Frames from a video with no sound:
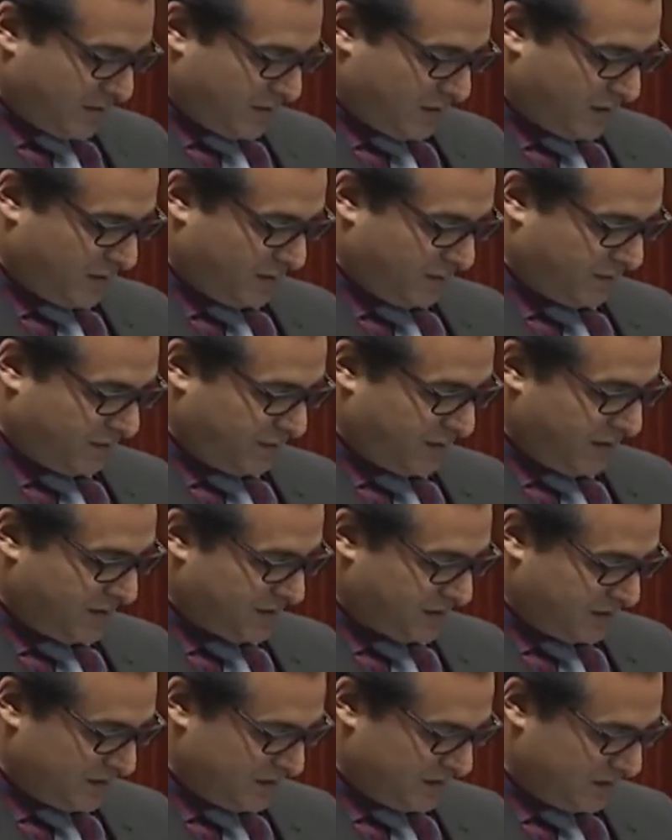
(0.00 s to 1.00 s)
of
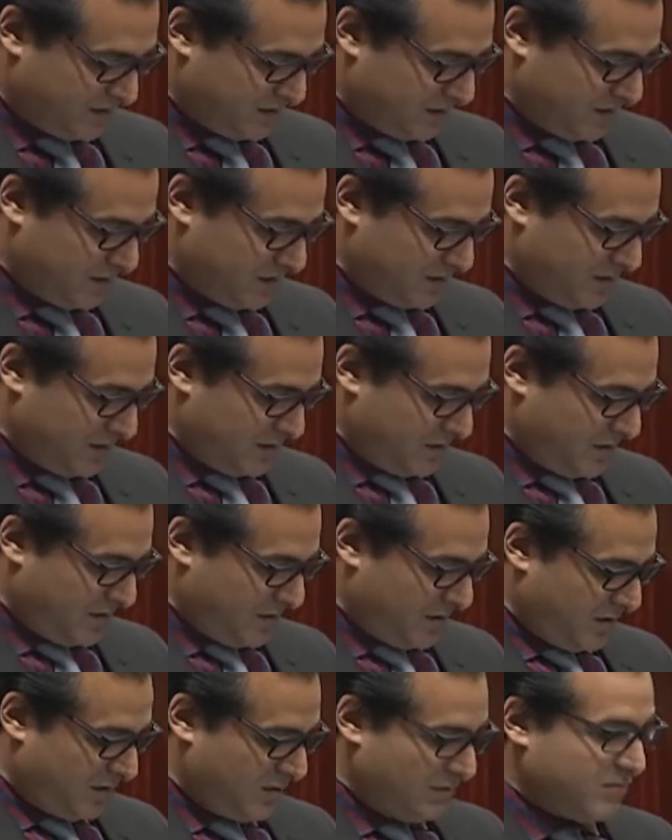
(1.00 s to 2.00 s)
regions,
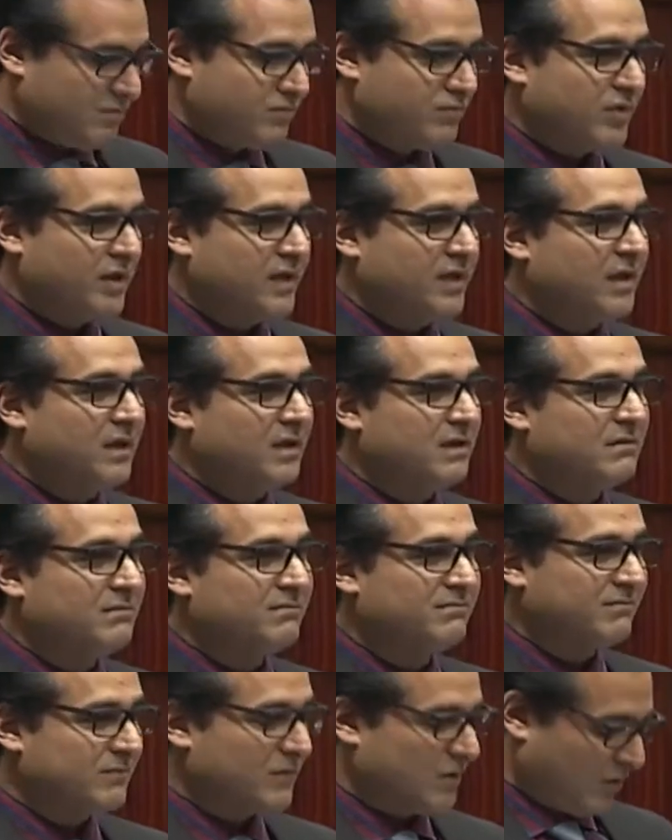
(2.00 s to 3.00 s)

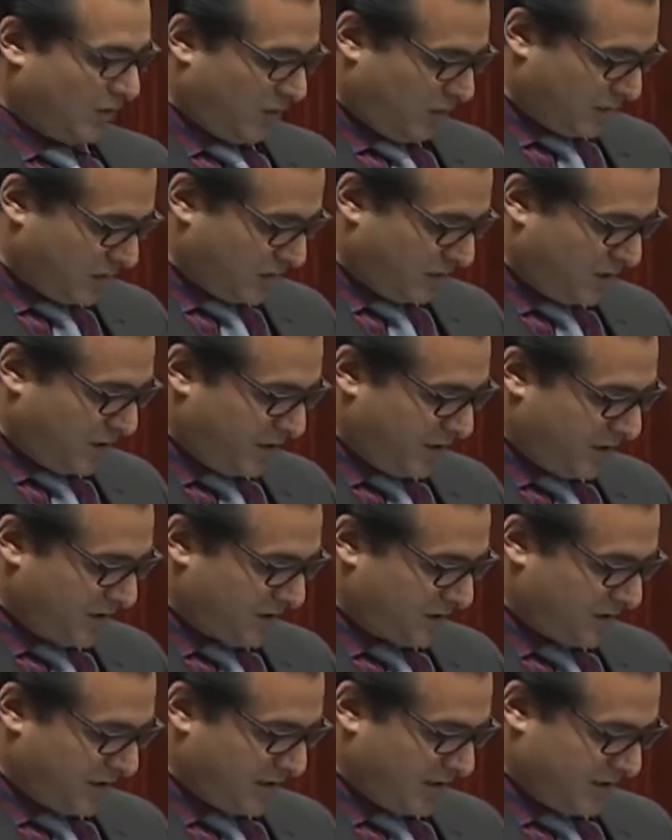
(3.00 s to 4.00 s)
bringing all
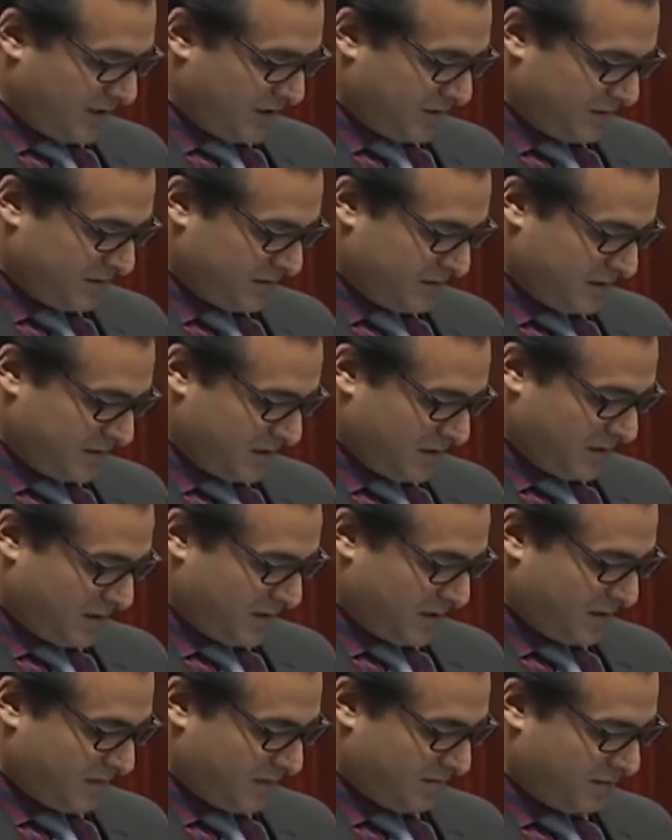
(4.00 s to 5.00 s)
communities together
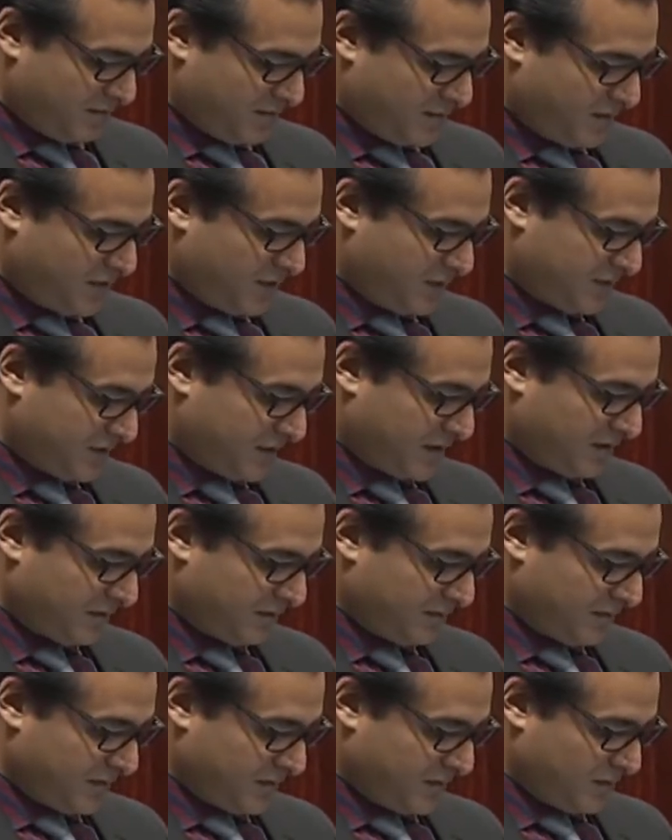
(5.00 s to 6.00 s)
and
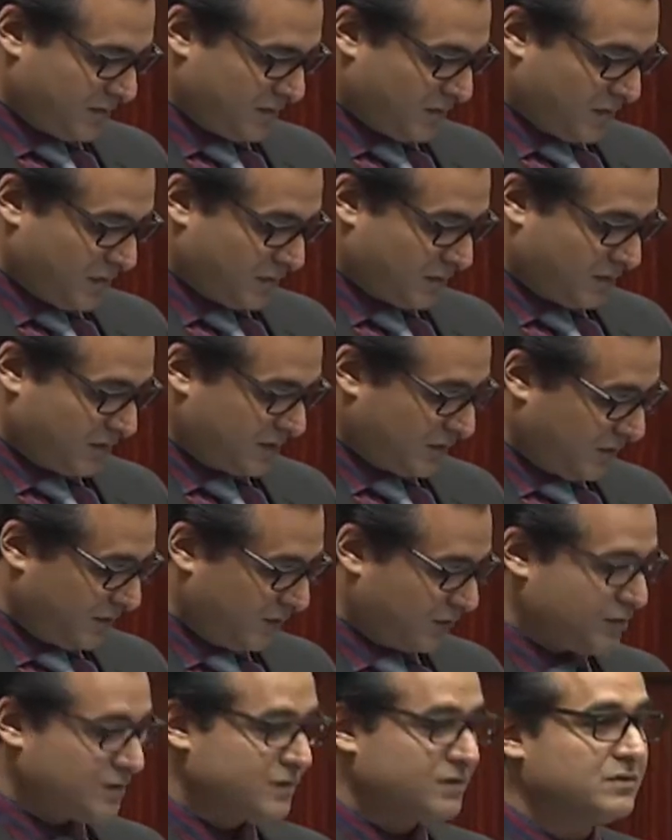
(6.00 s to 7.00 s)
producing local
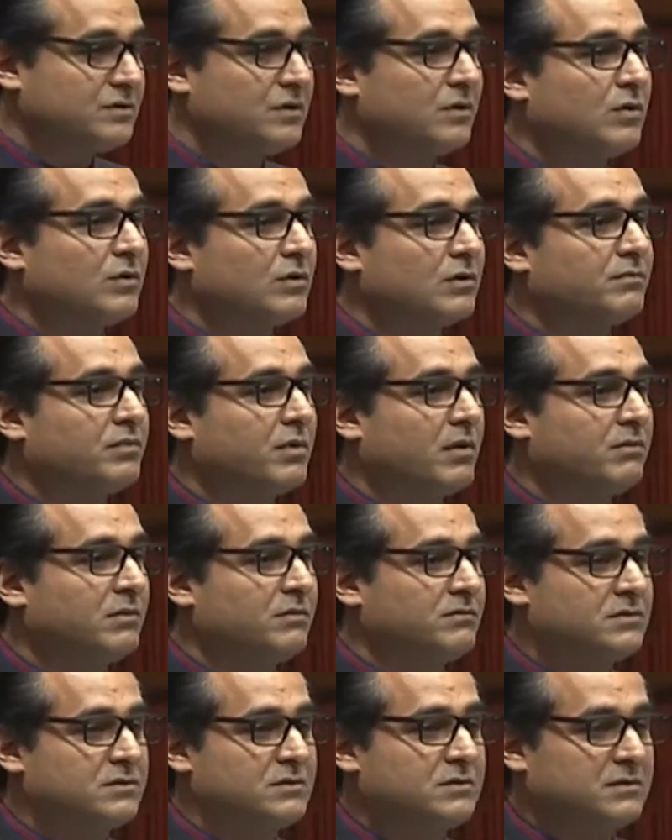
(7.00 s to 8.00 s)
solutions to local
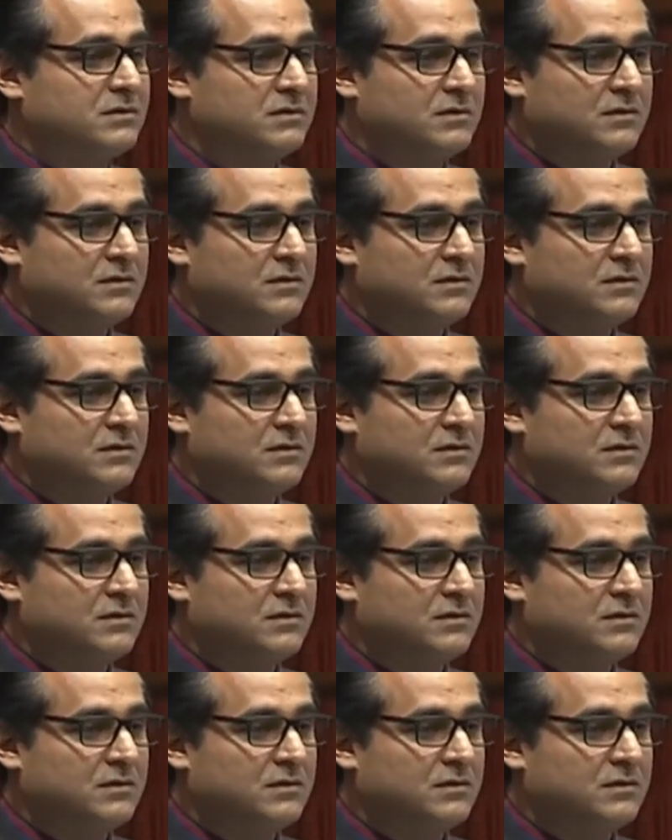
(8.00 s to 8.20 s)
problems.